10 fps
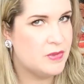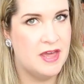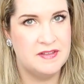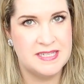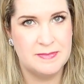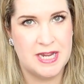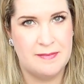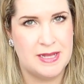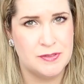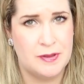At the same
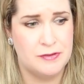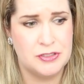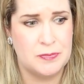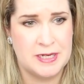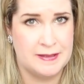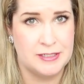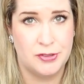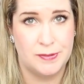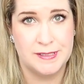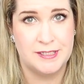time, that's why there's so many like
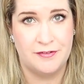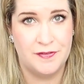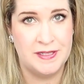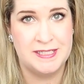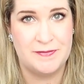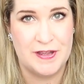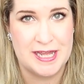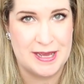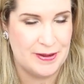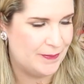doll stuff in this
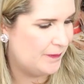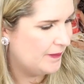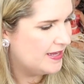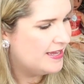video.